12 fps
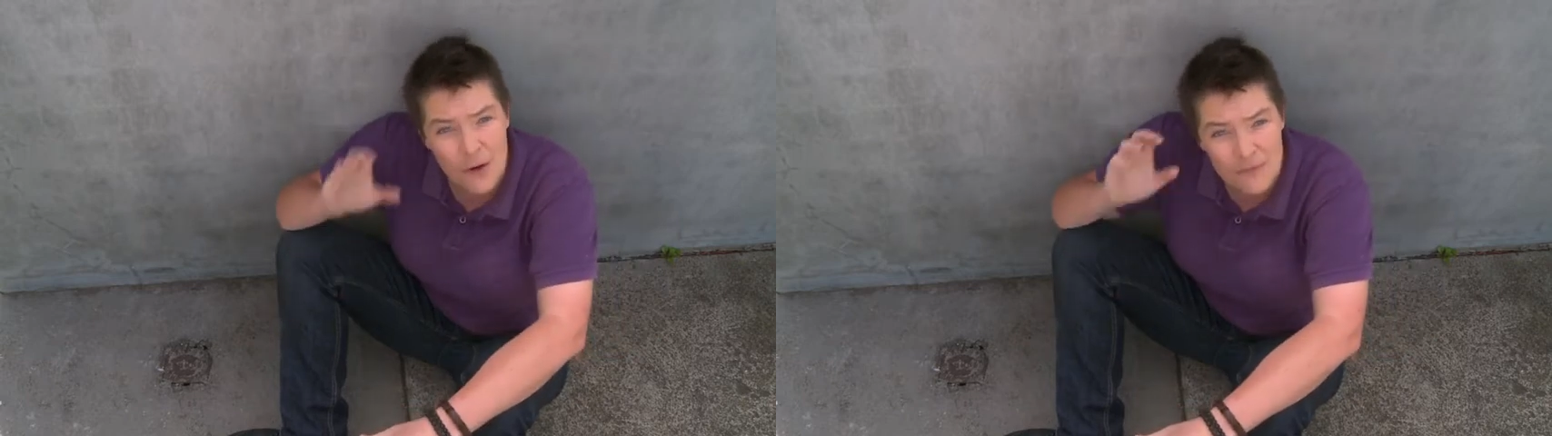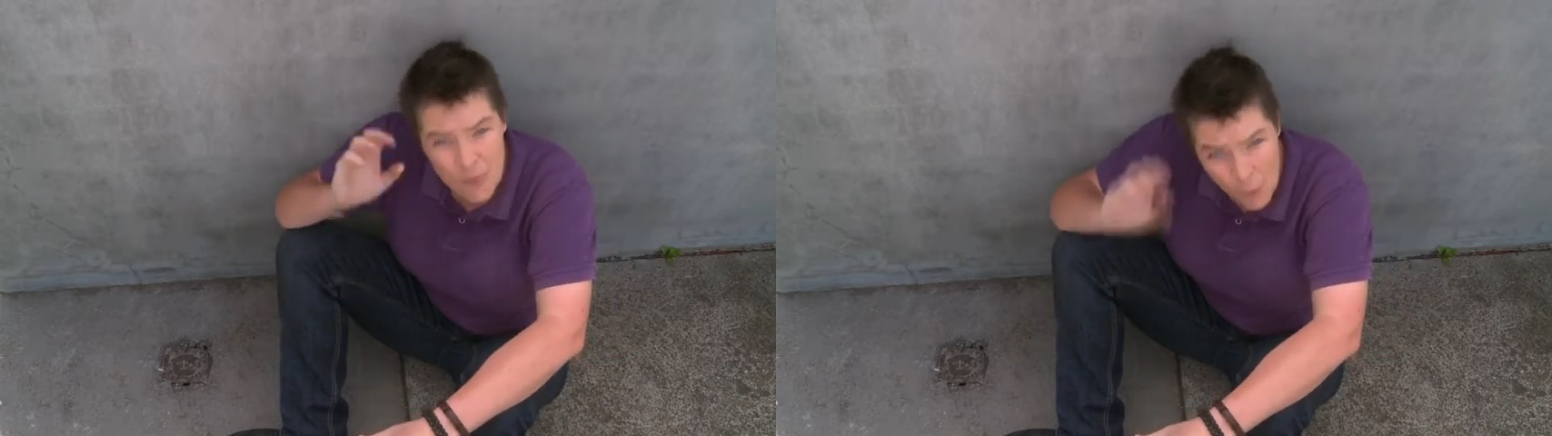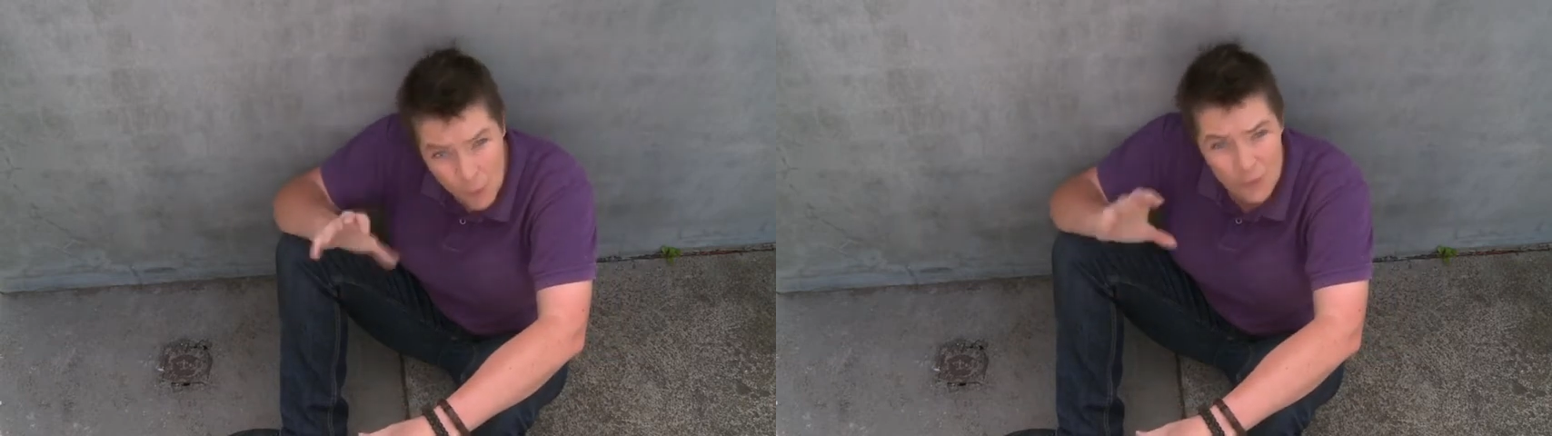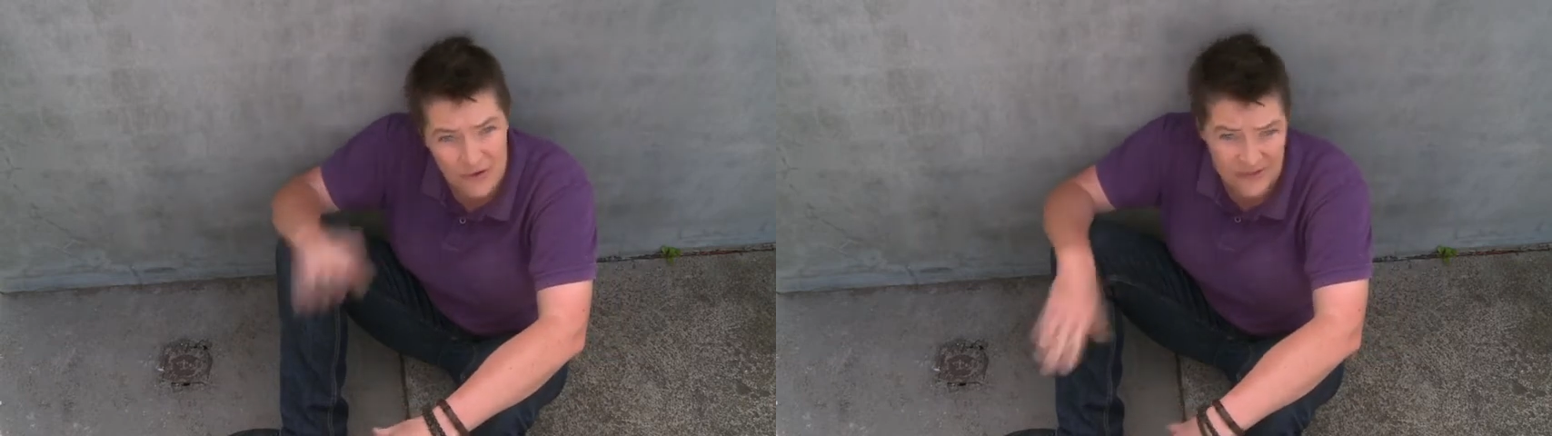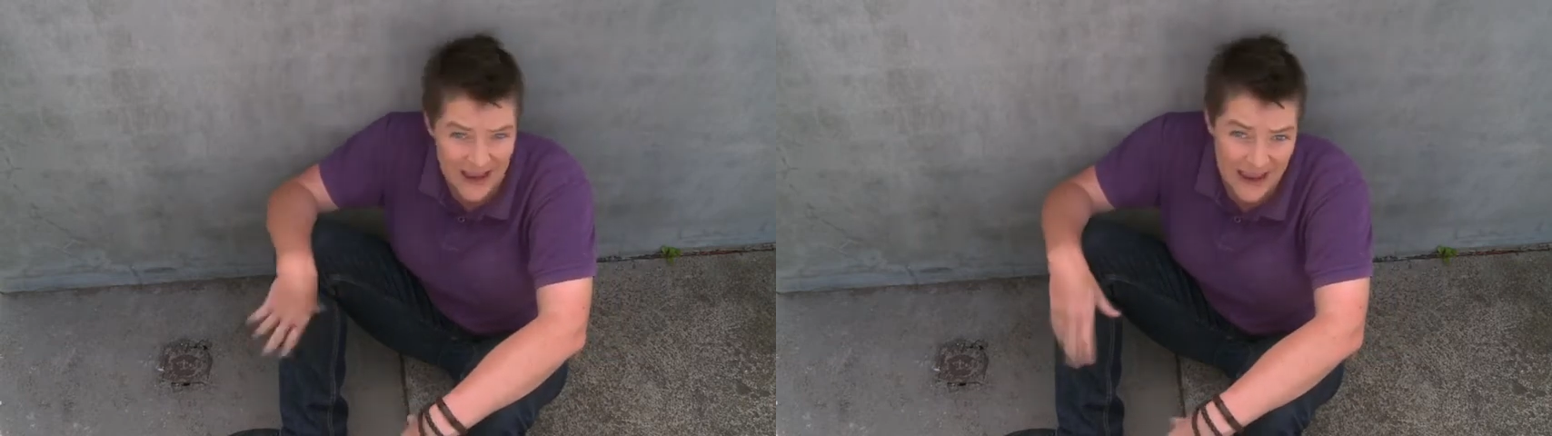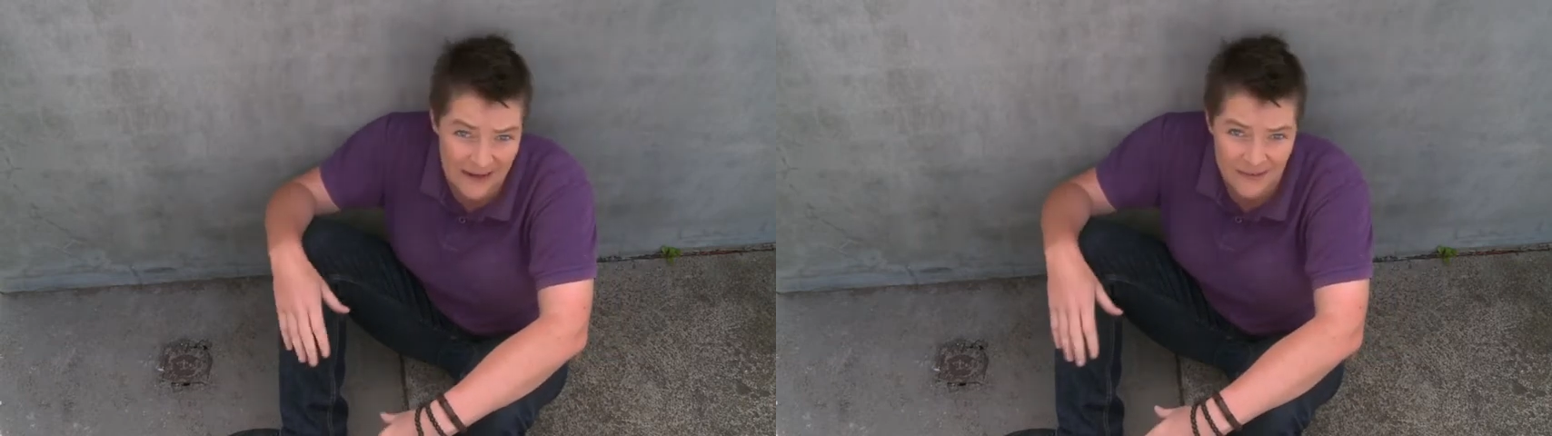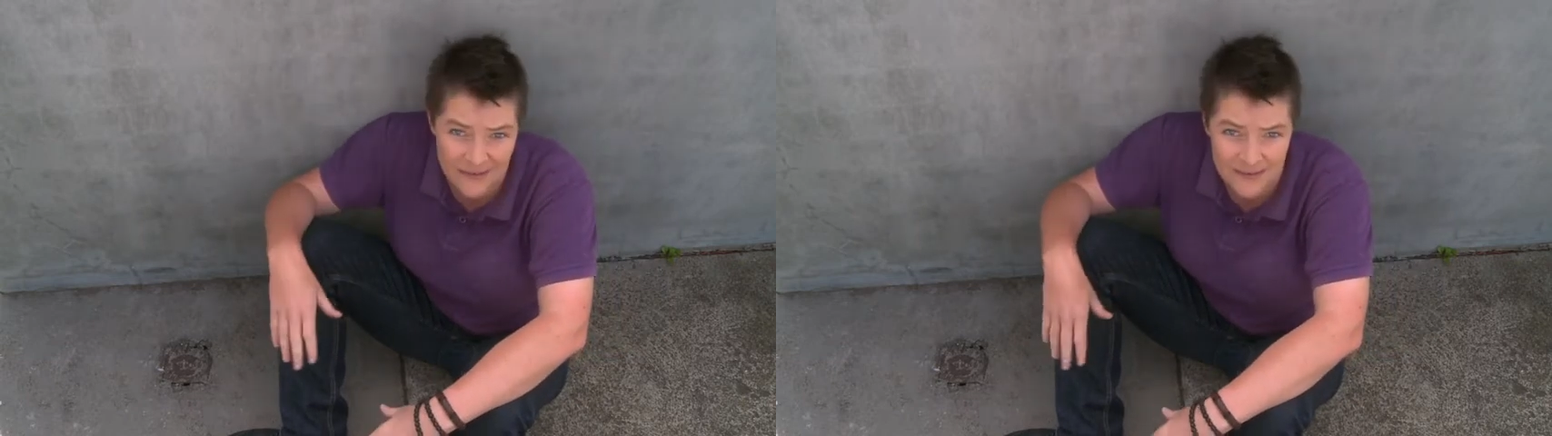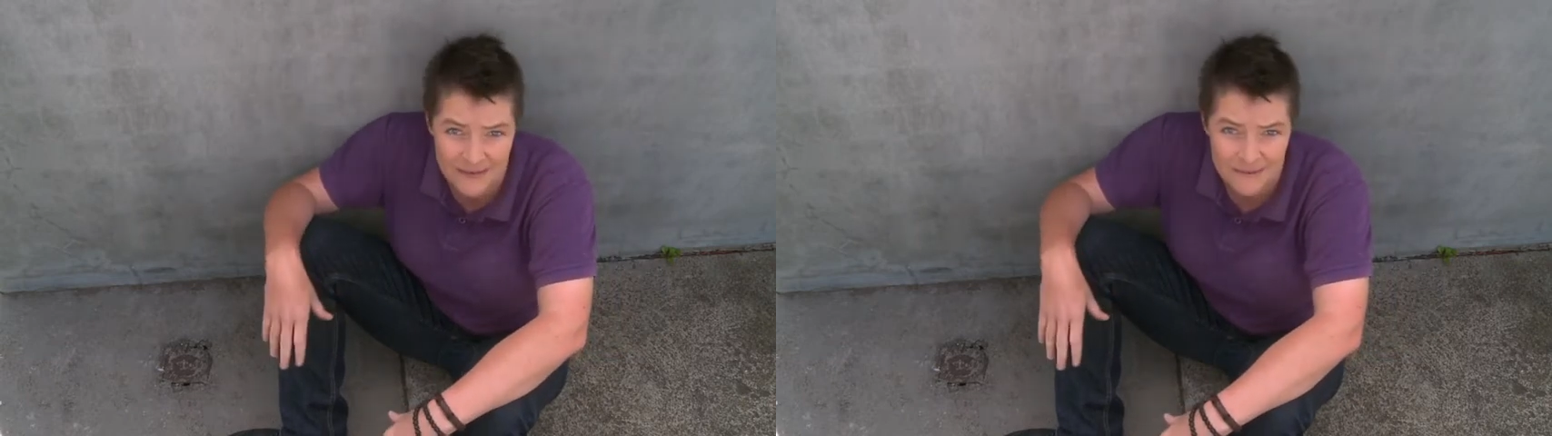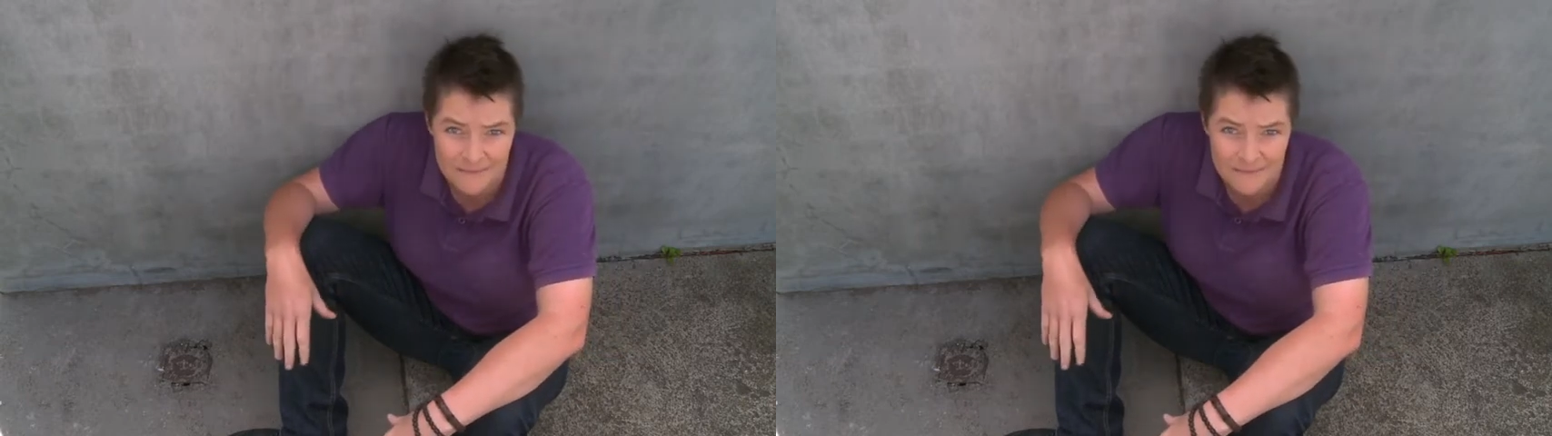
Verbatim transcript: of all the tanks.